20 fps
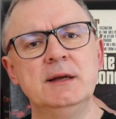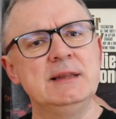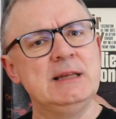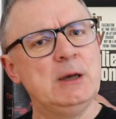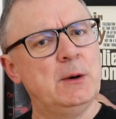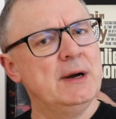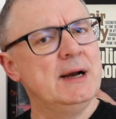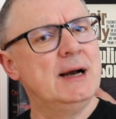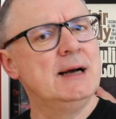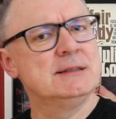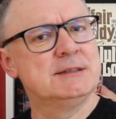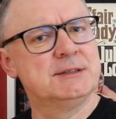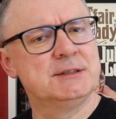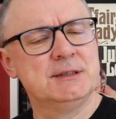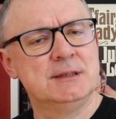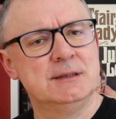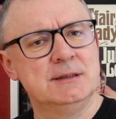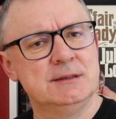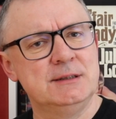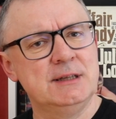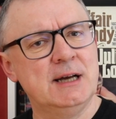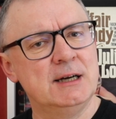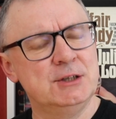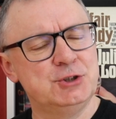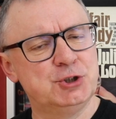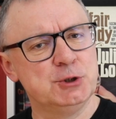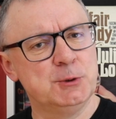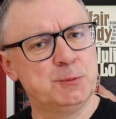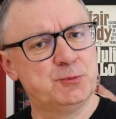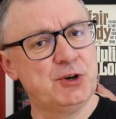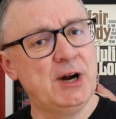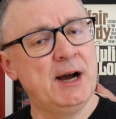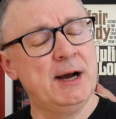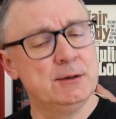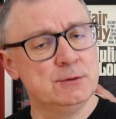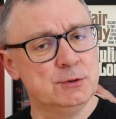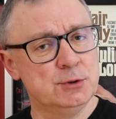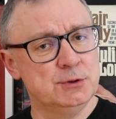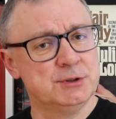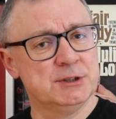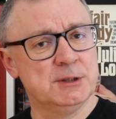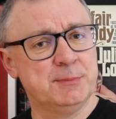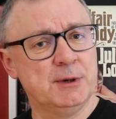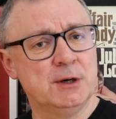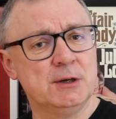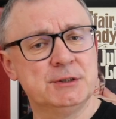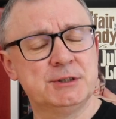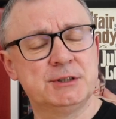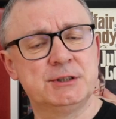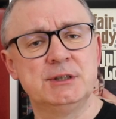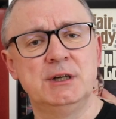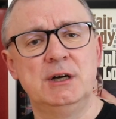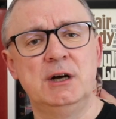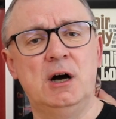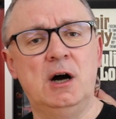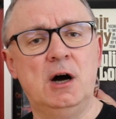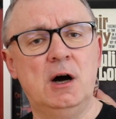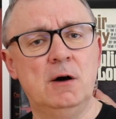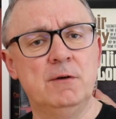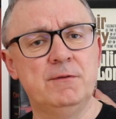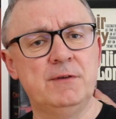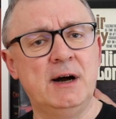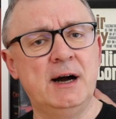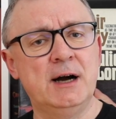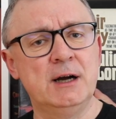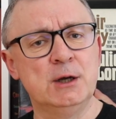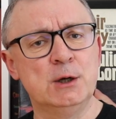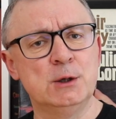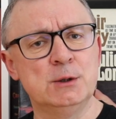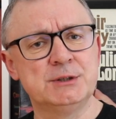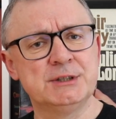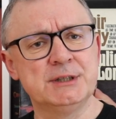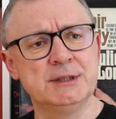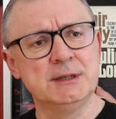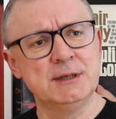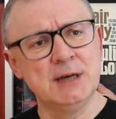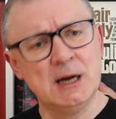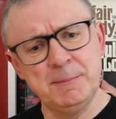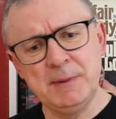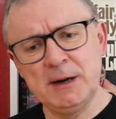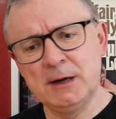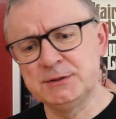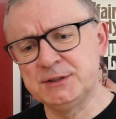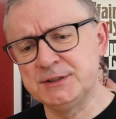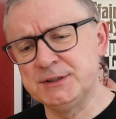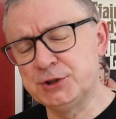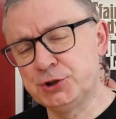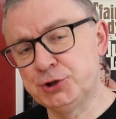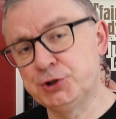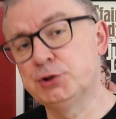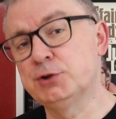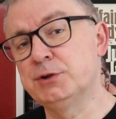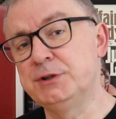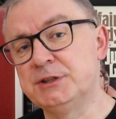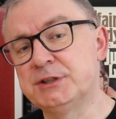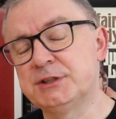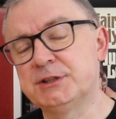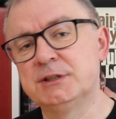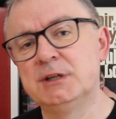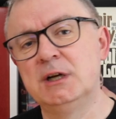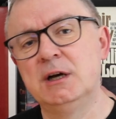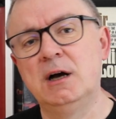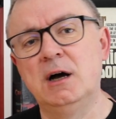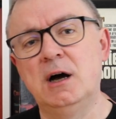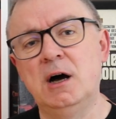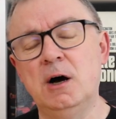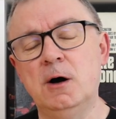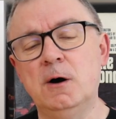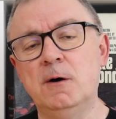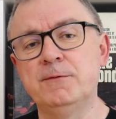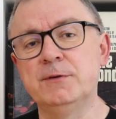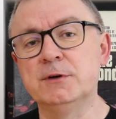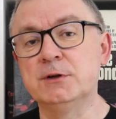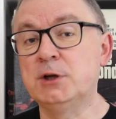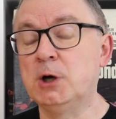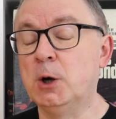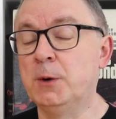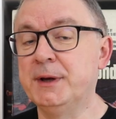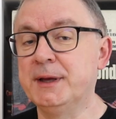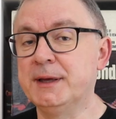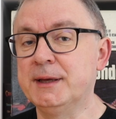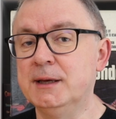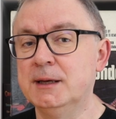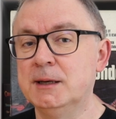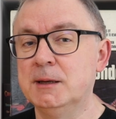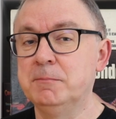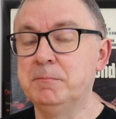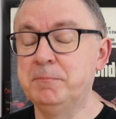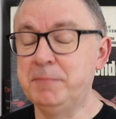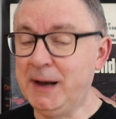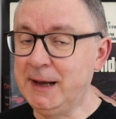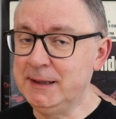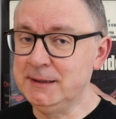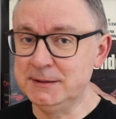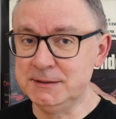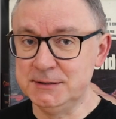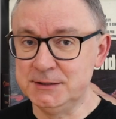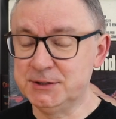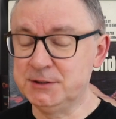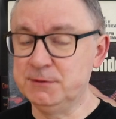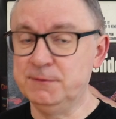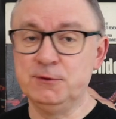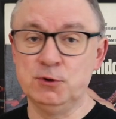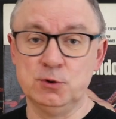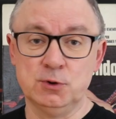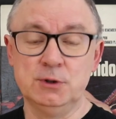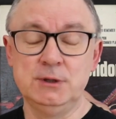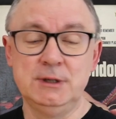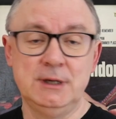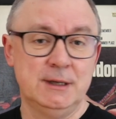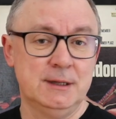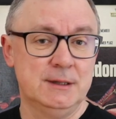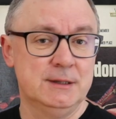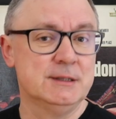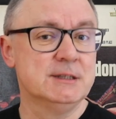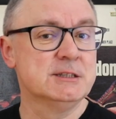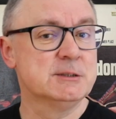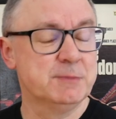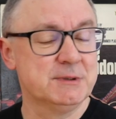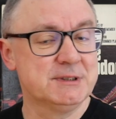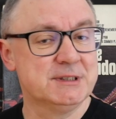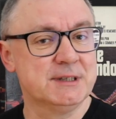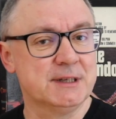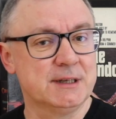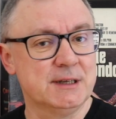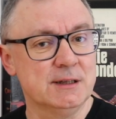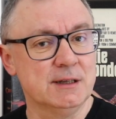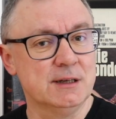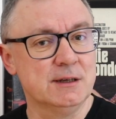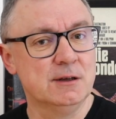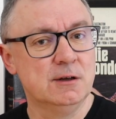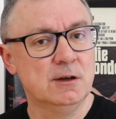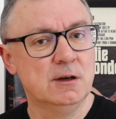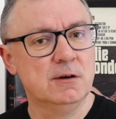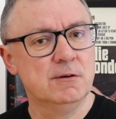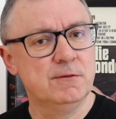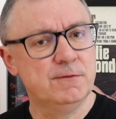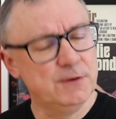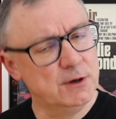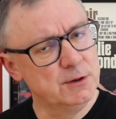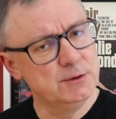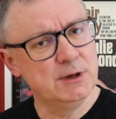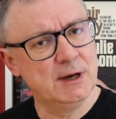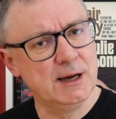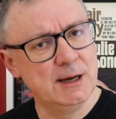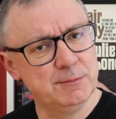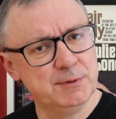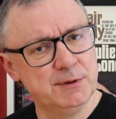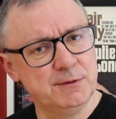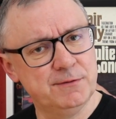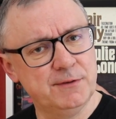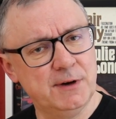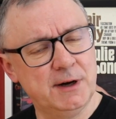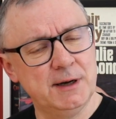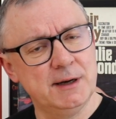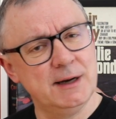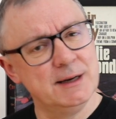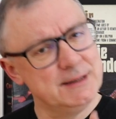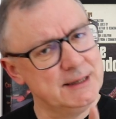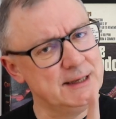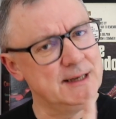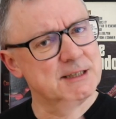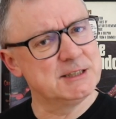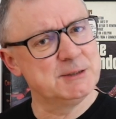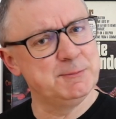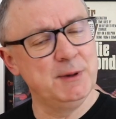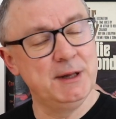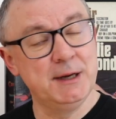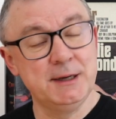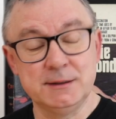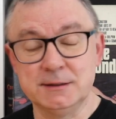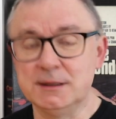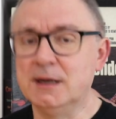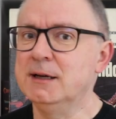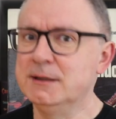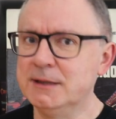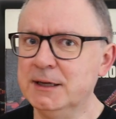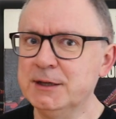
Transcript: Now, I asked Nigel Brown, who's the boss of IOTA, about the choice of going balanced for this particular phono amplifier and he explained, and